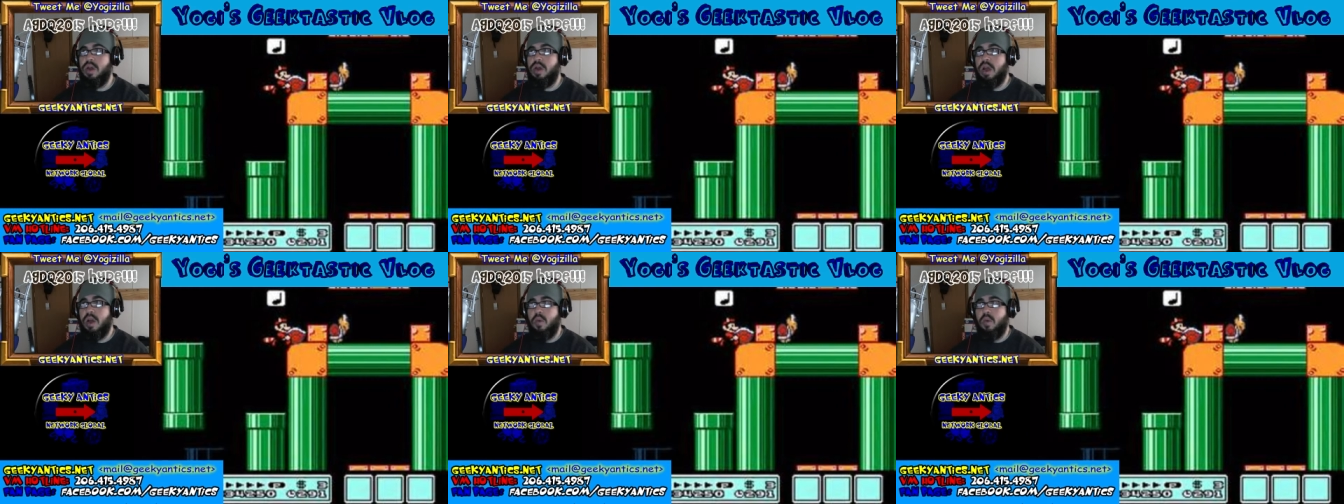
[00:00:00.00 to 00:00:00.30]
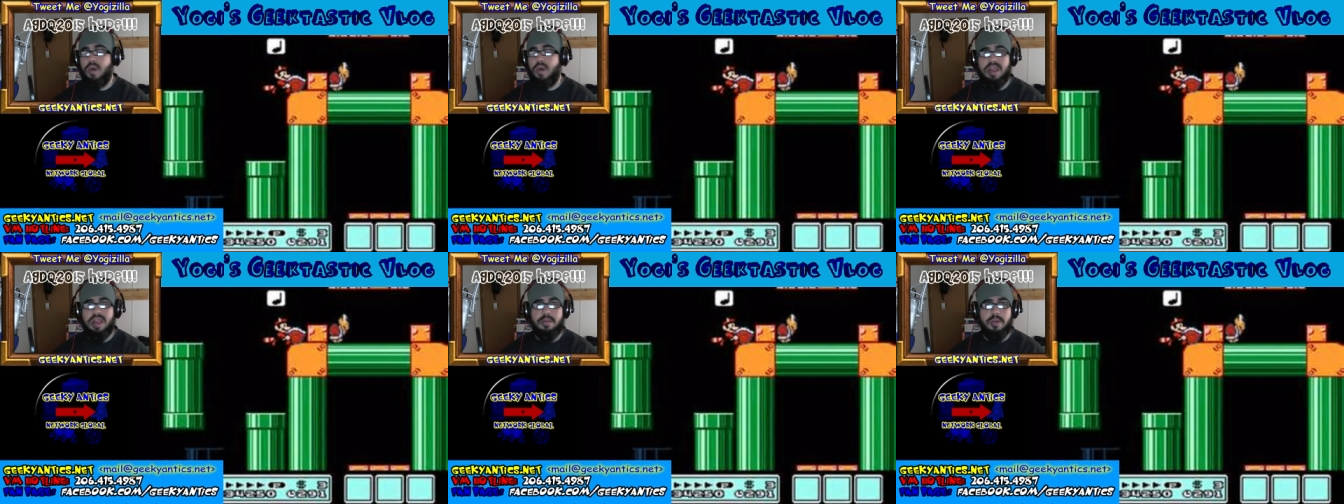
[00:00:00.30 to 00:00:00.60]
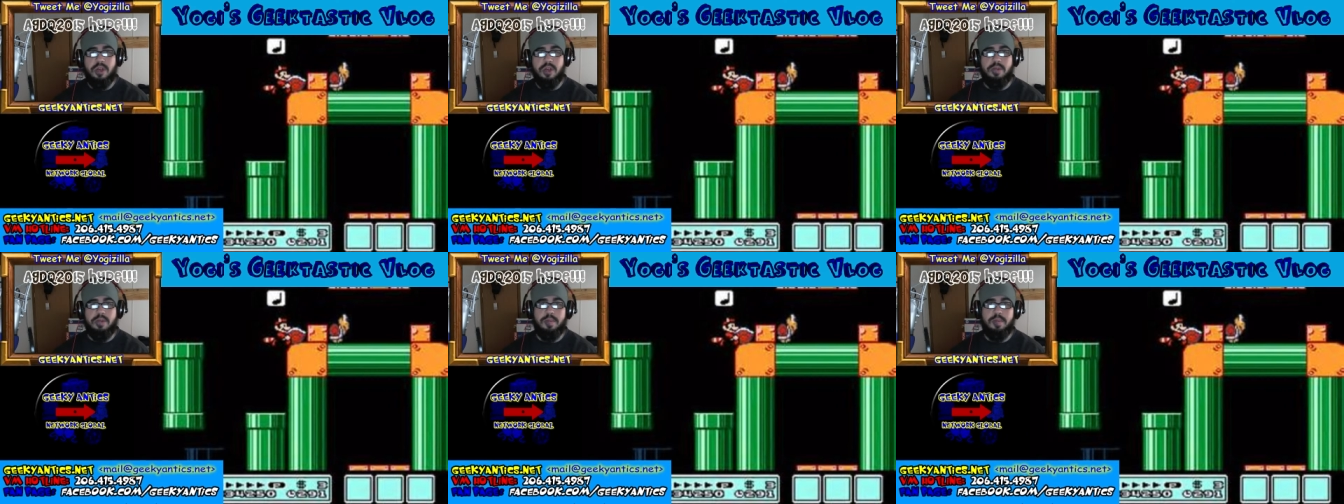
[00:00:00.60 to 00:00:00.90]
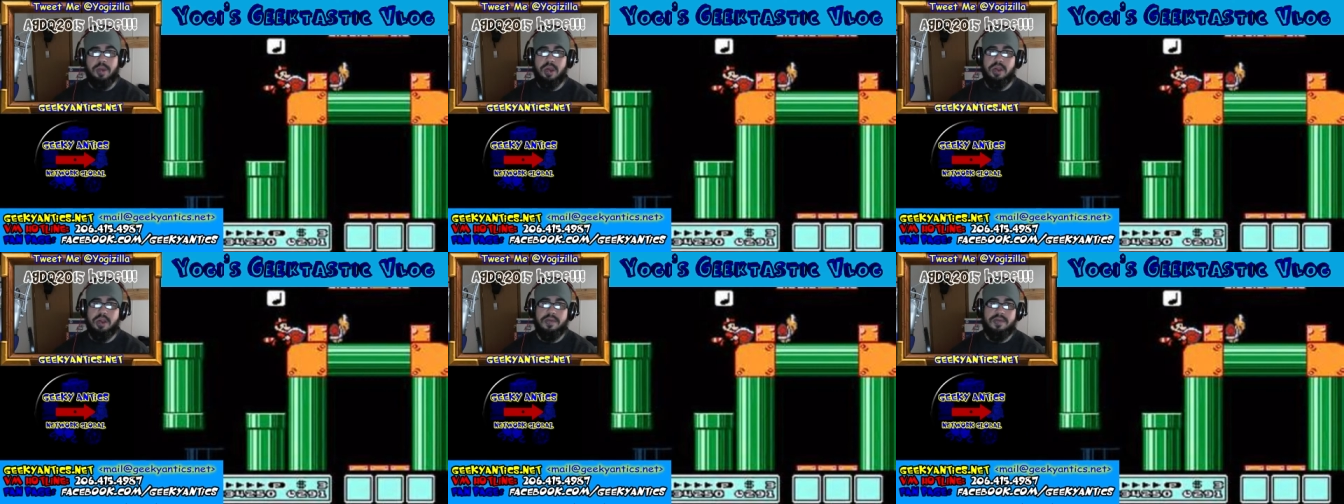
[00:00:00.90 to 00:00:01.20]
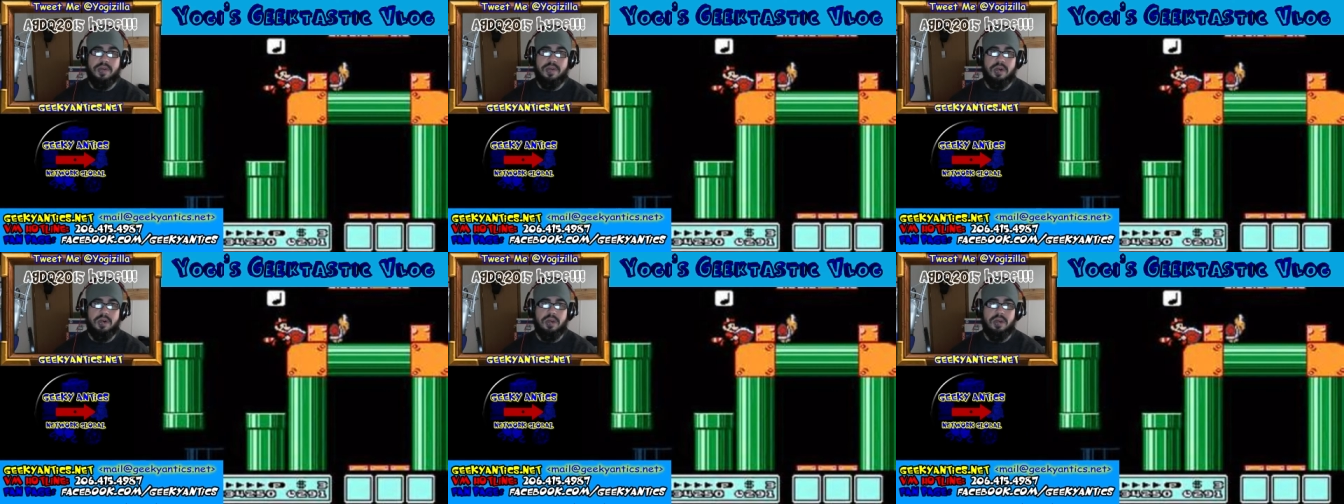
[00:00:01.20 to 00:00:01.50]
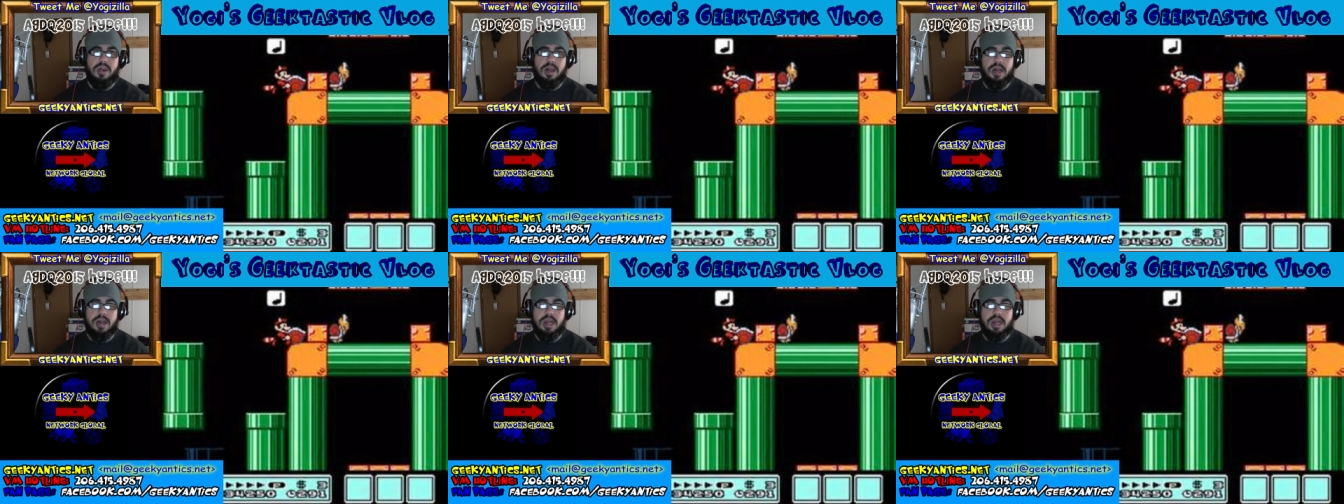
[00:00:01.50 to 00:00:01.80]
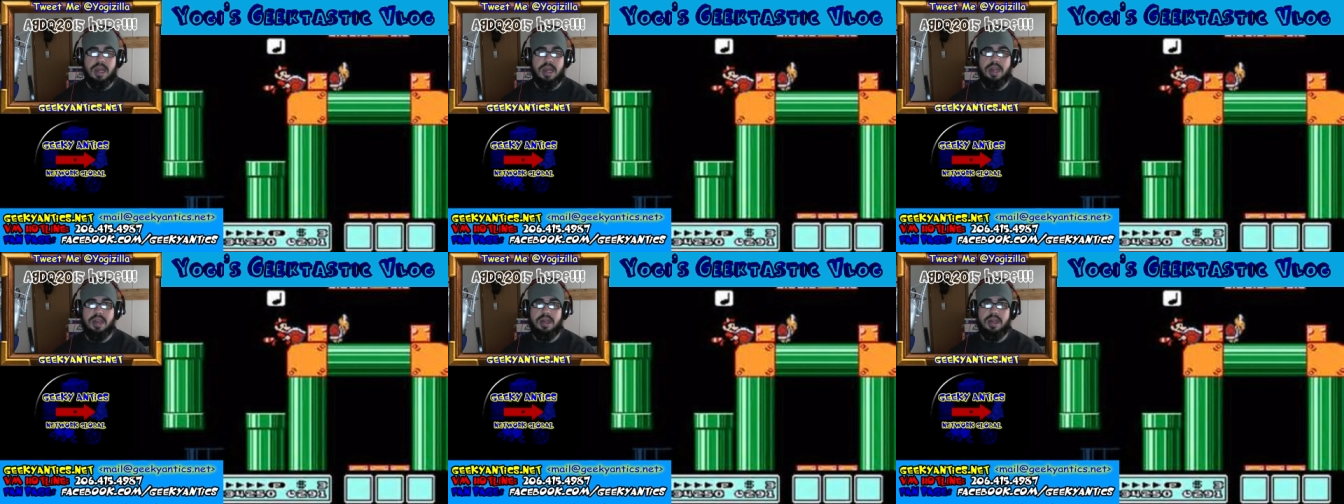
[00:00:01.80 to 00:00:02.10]
one of the most beautiful
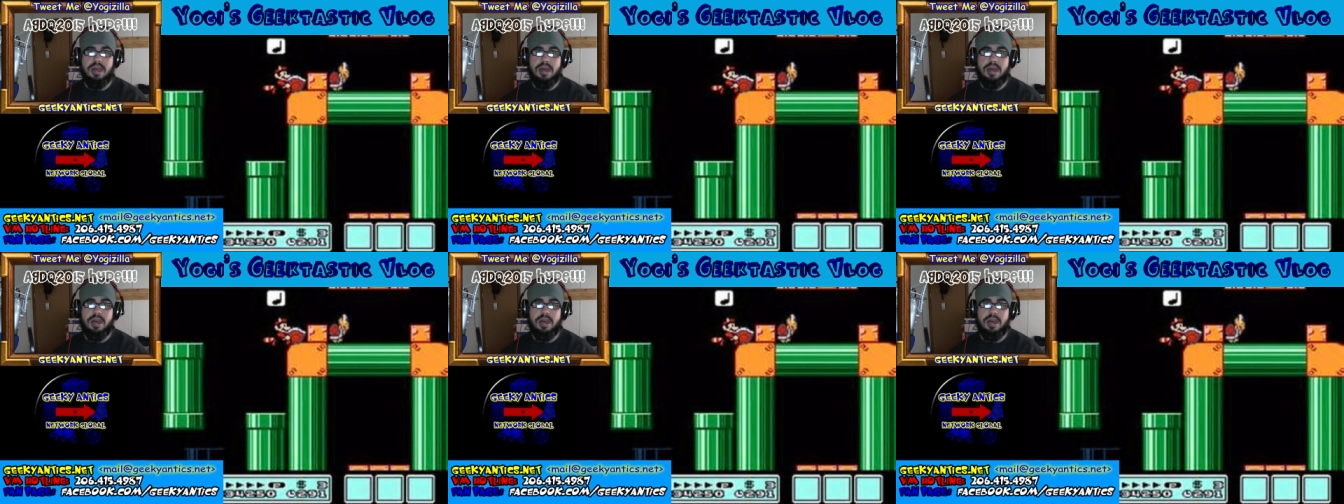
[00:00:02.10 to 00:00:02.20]
looking